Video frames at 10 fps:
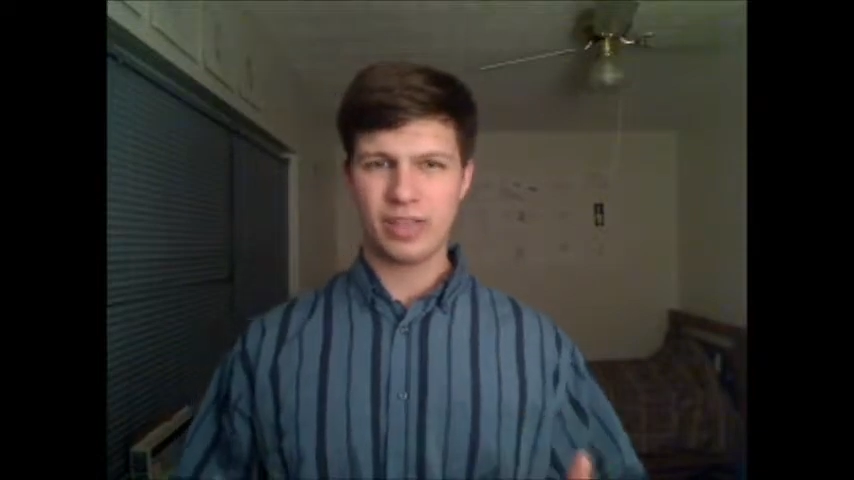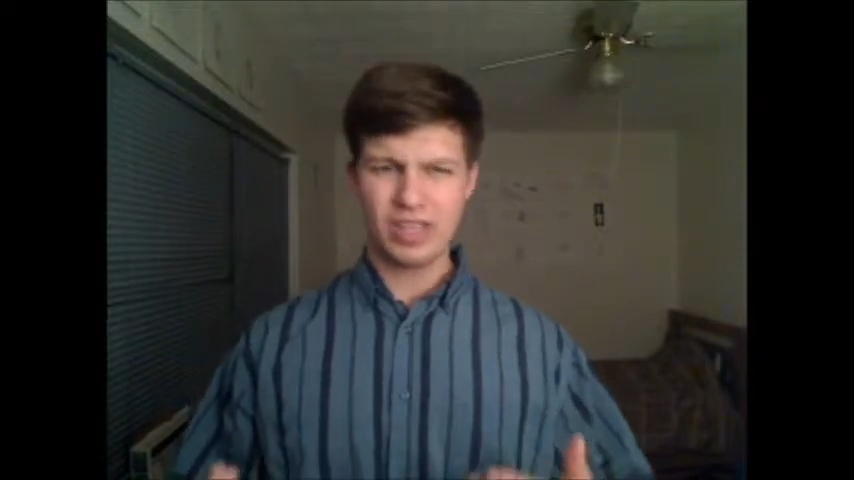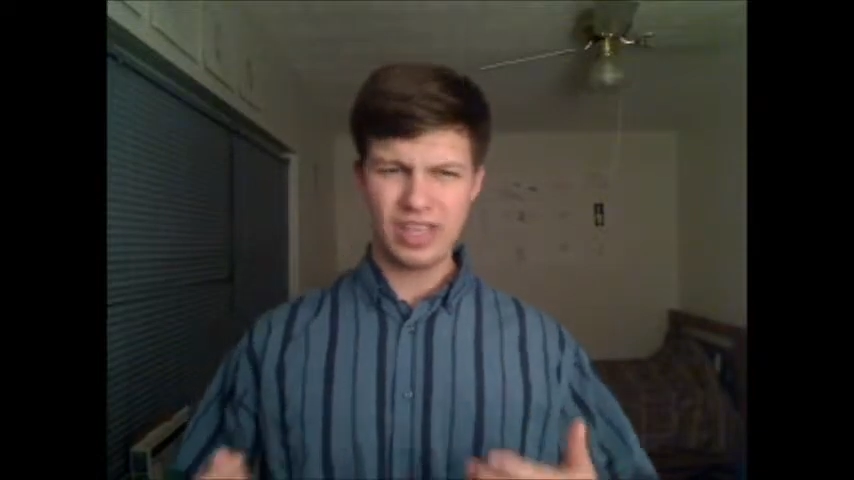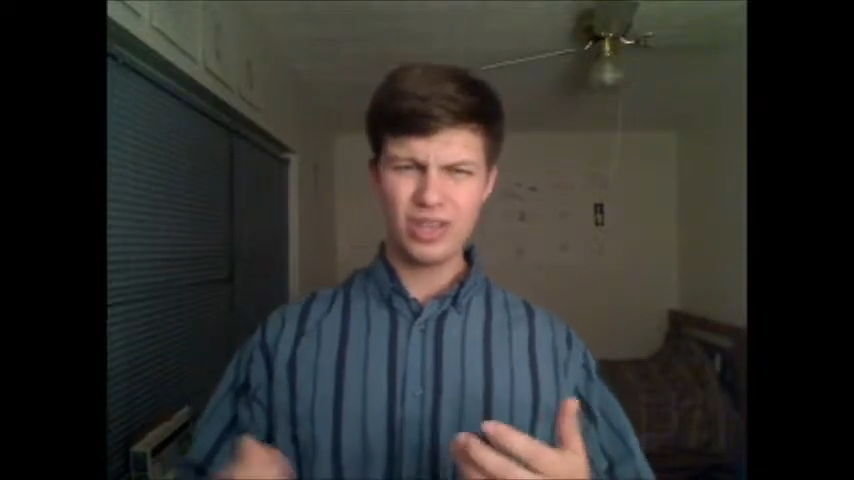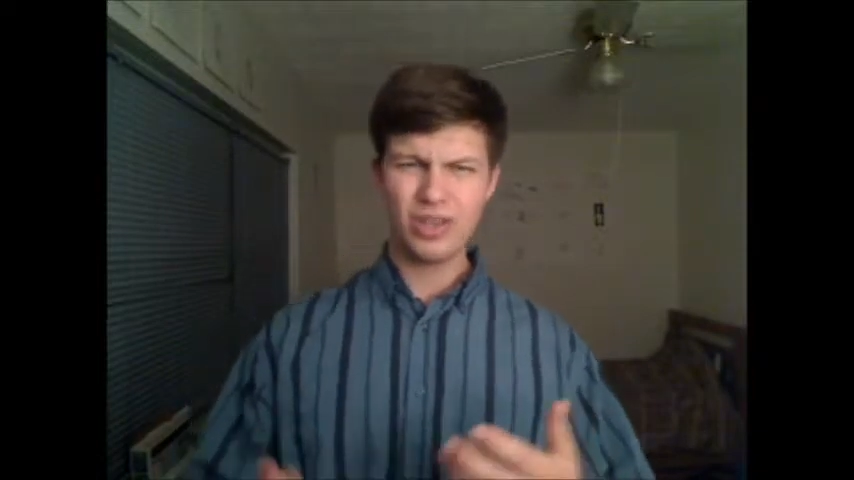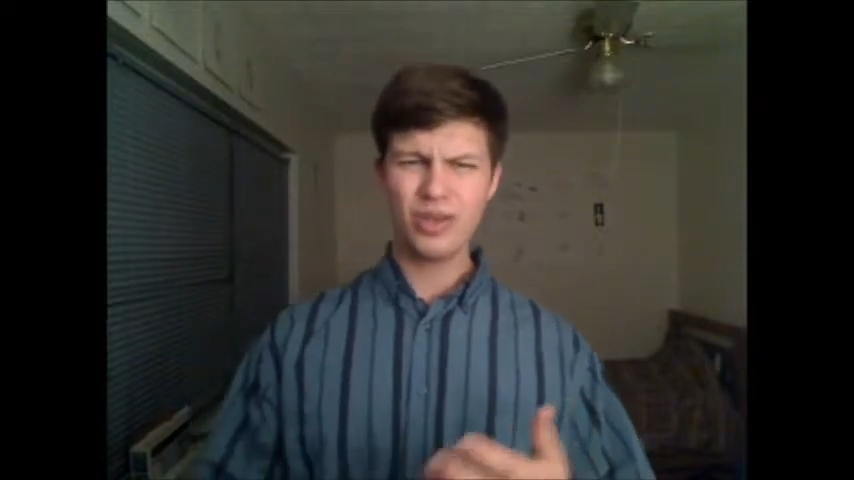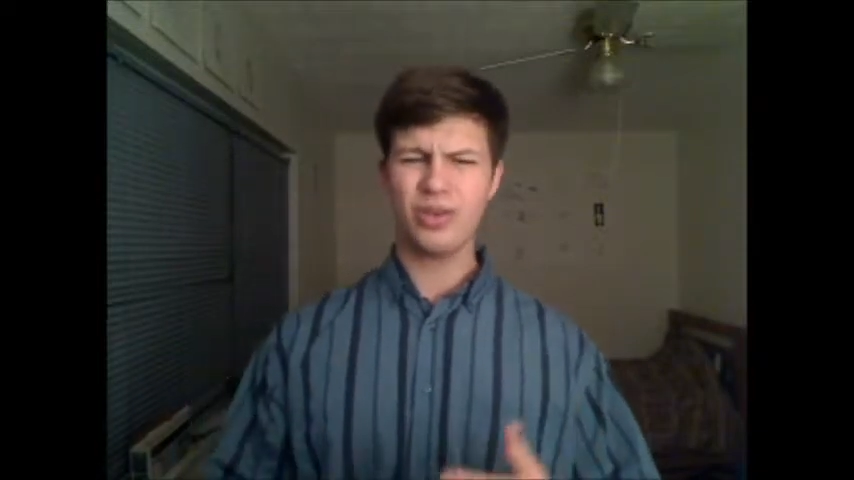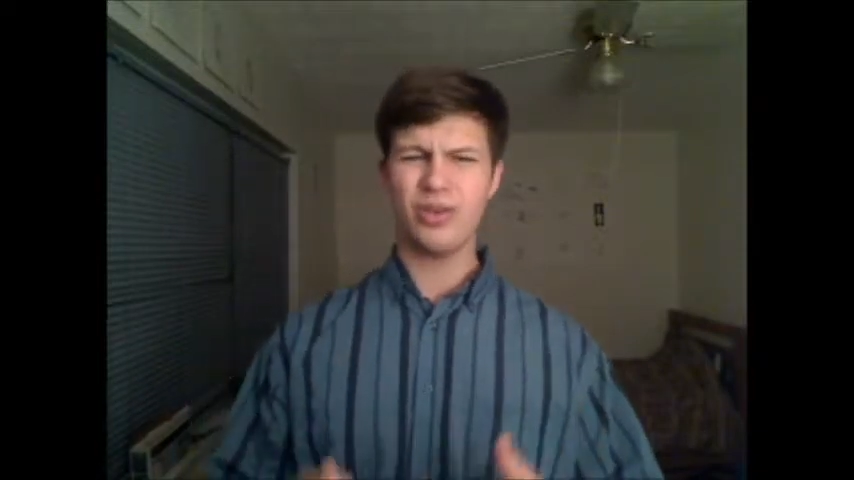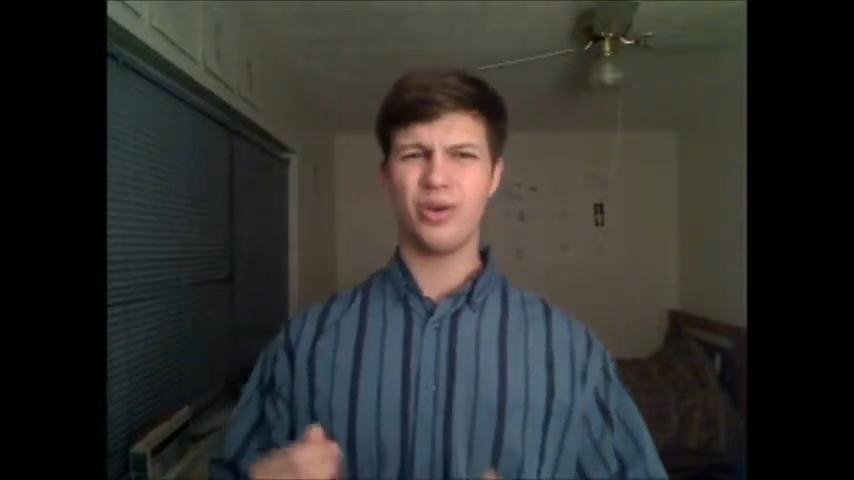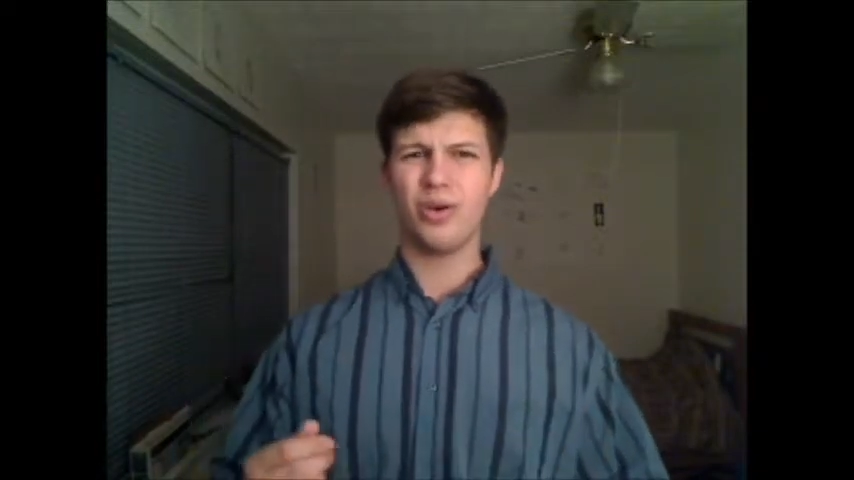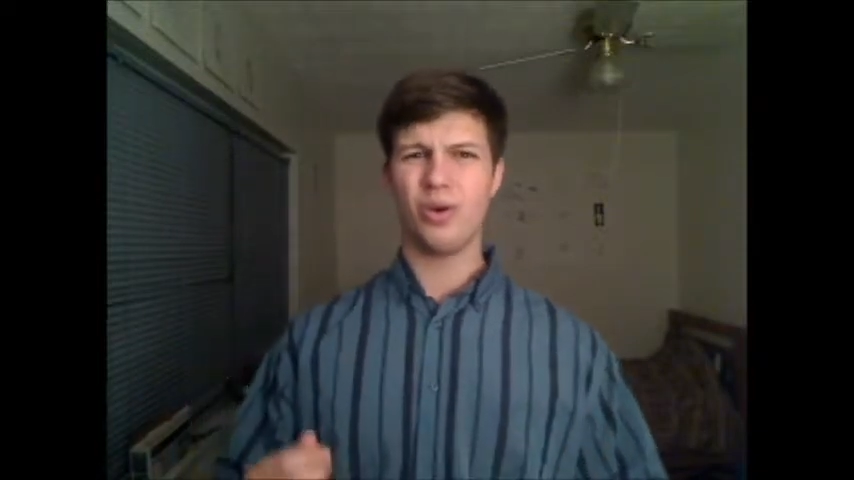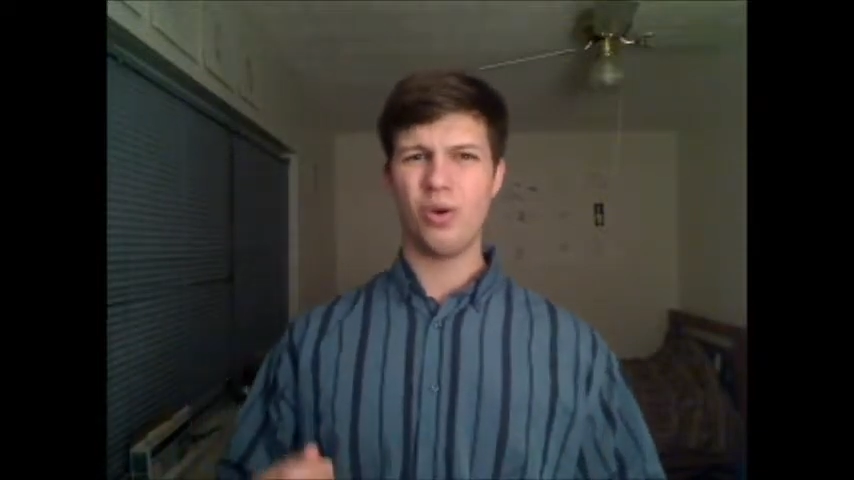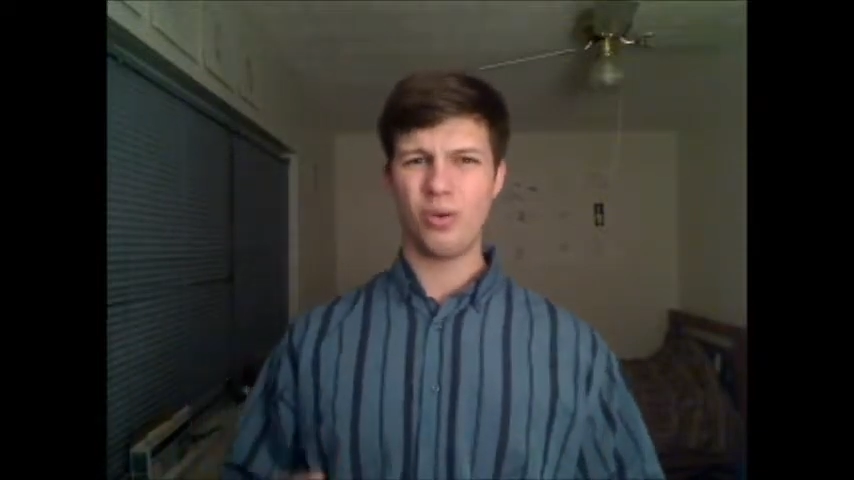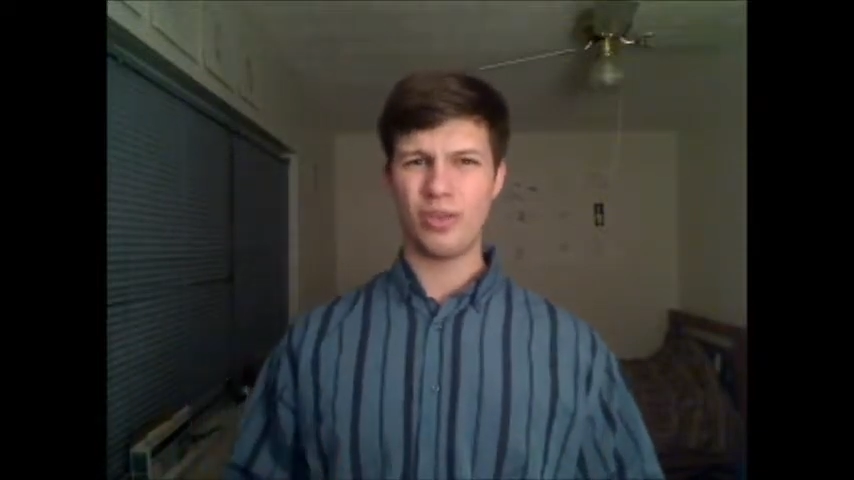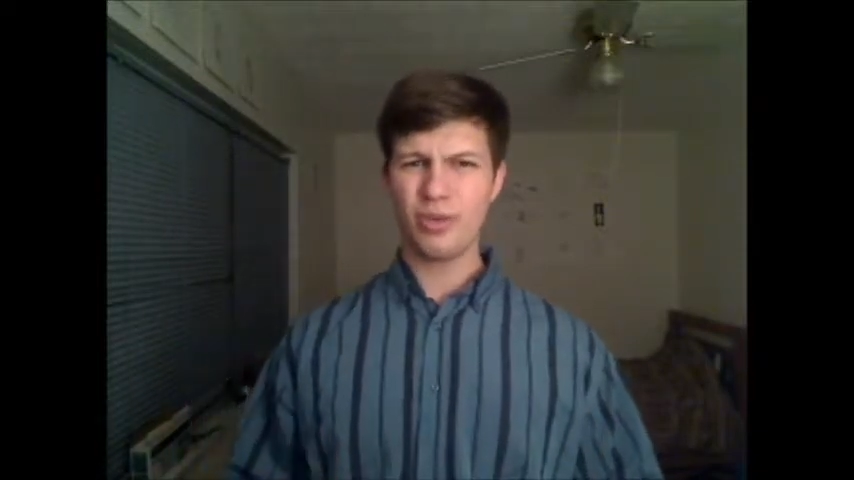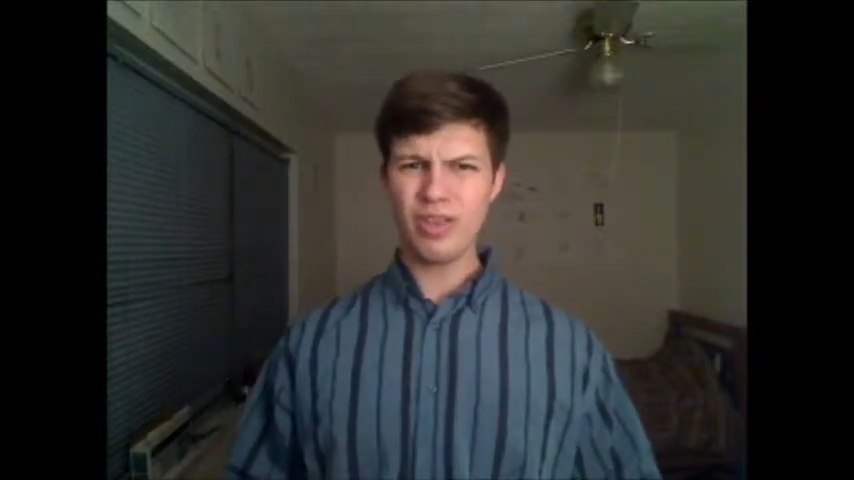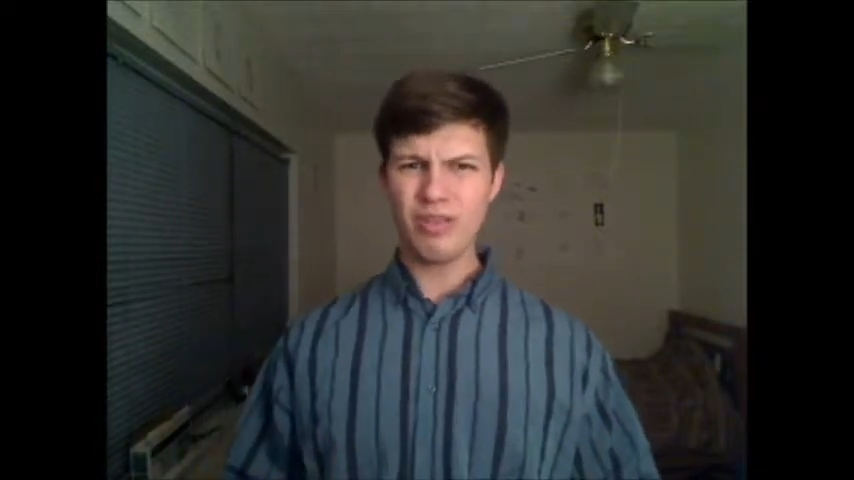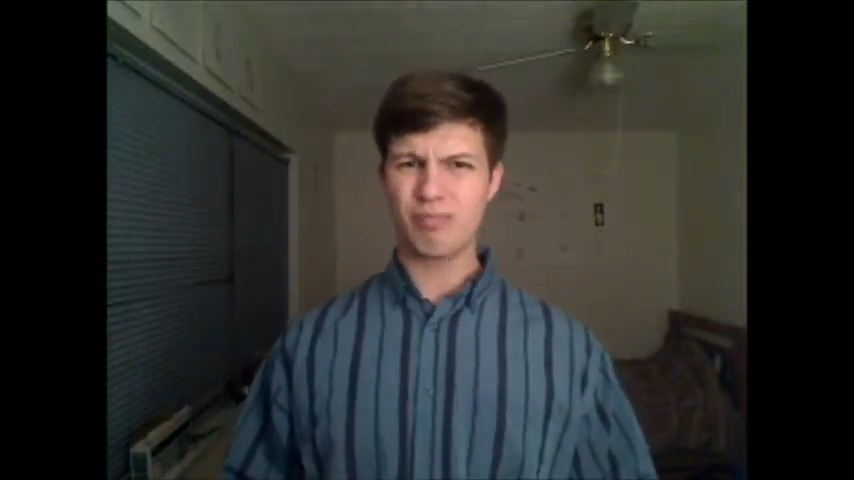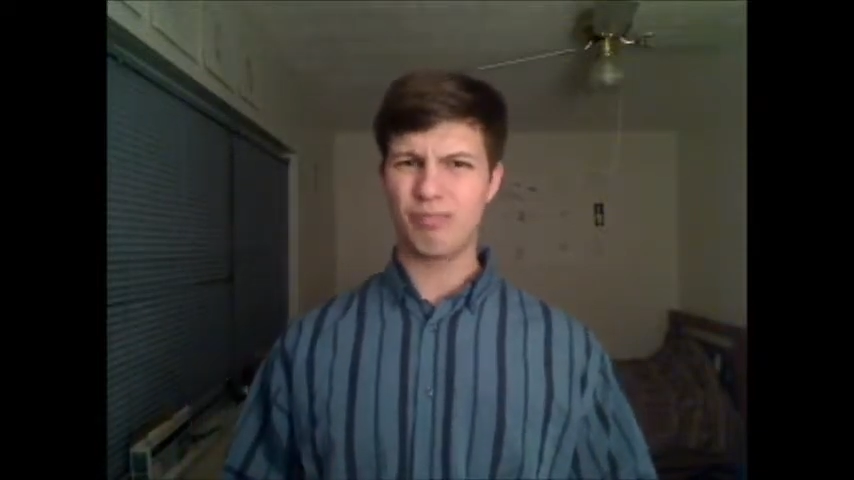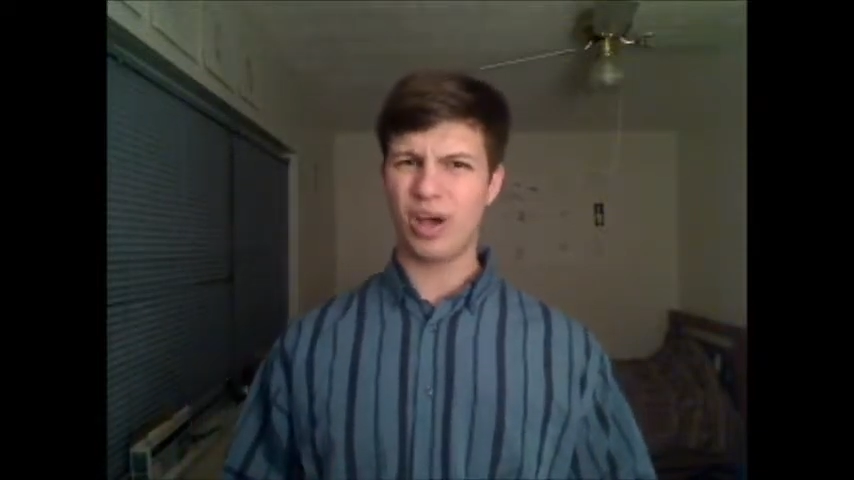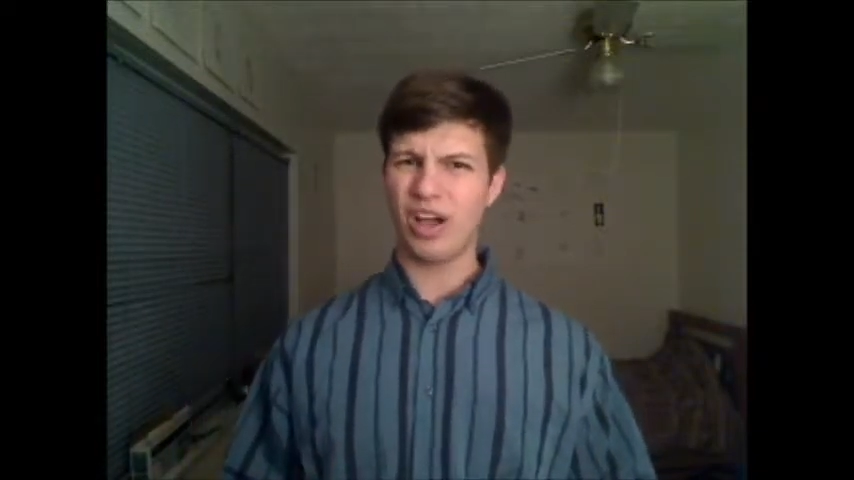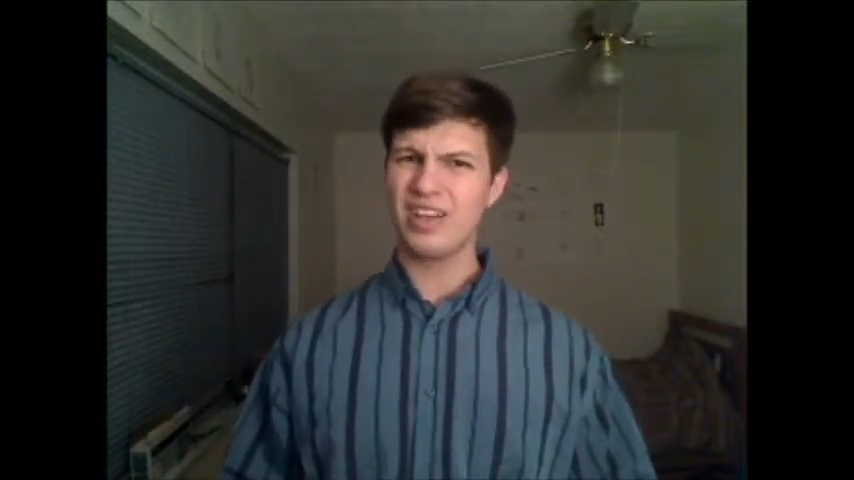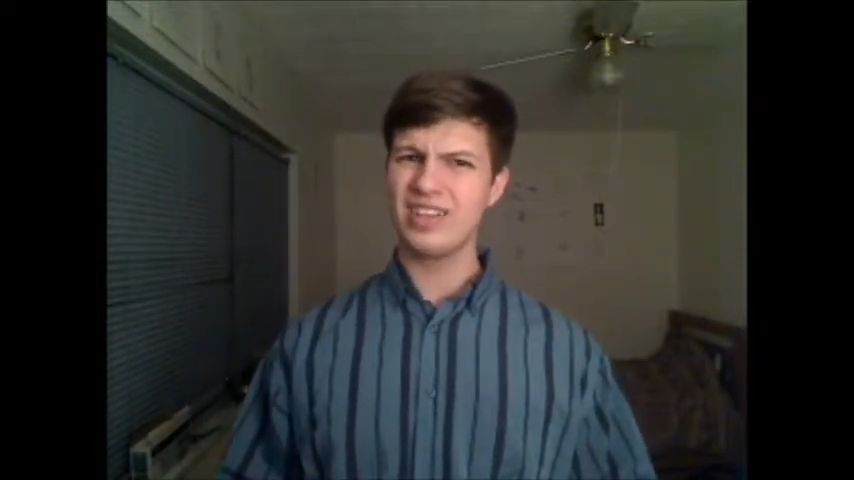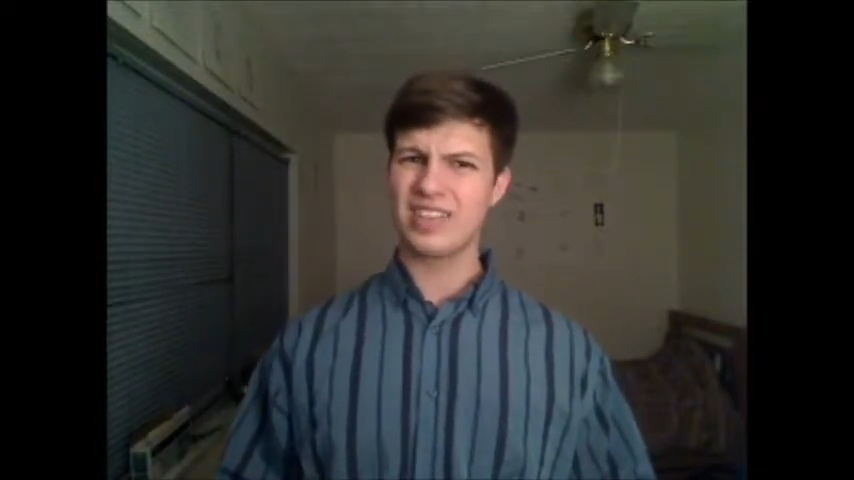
"Ew, you eat bugs?